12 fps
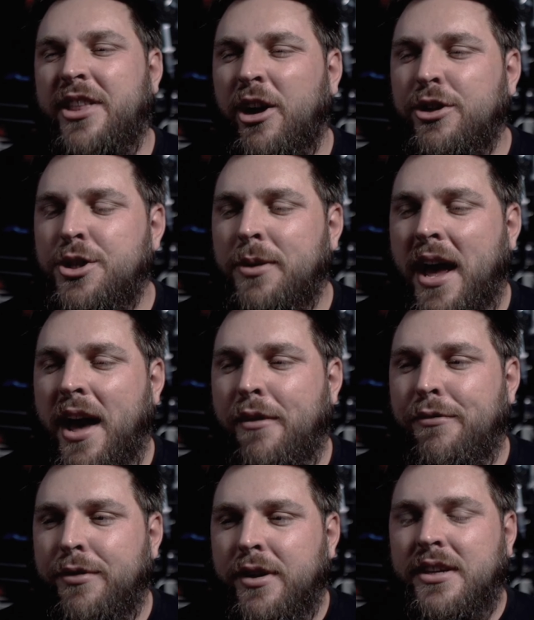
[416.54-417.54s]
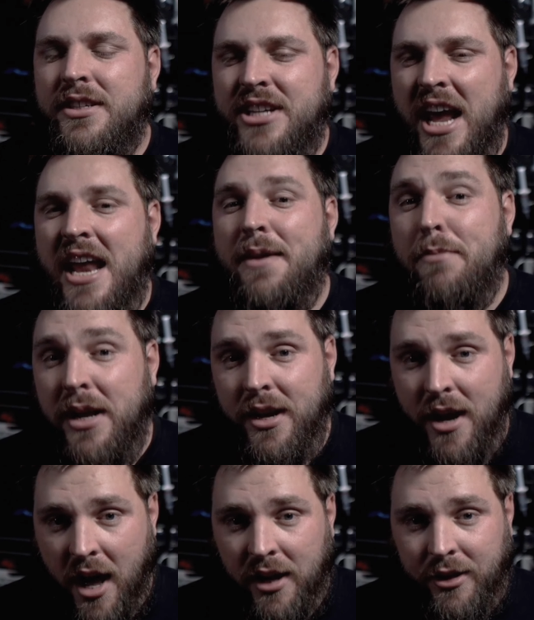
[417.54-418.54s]
They also have
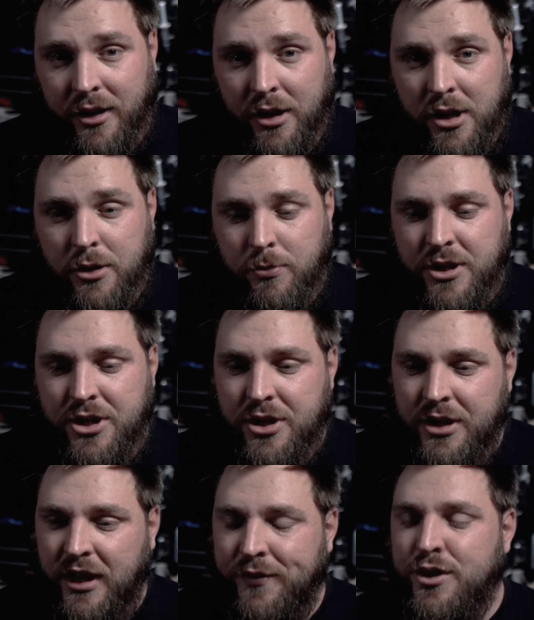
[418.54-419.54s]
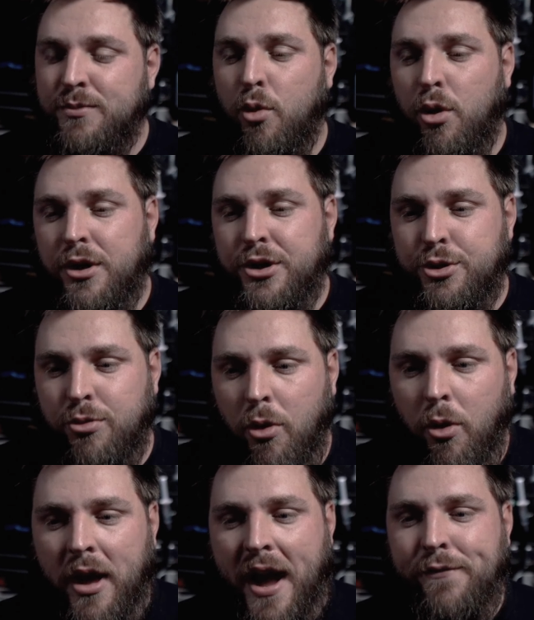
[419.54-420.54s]
10-bit color, which gives you more
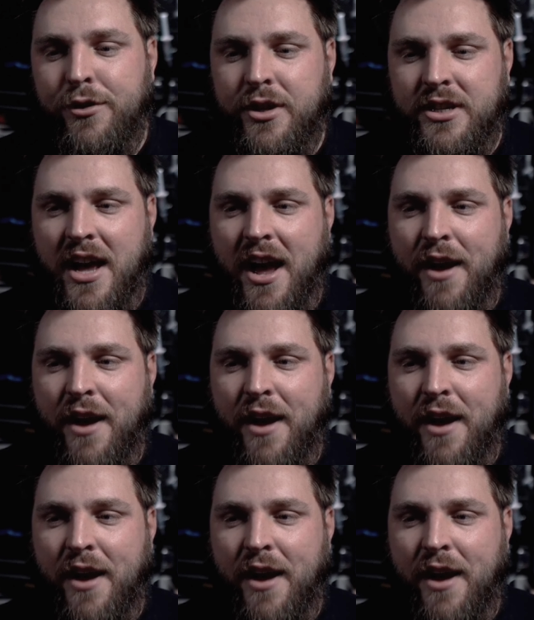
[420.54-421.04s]
control after the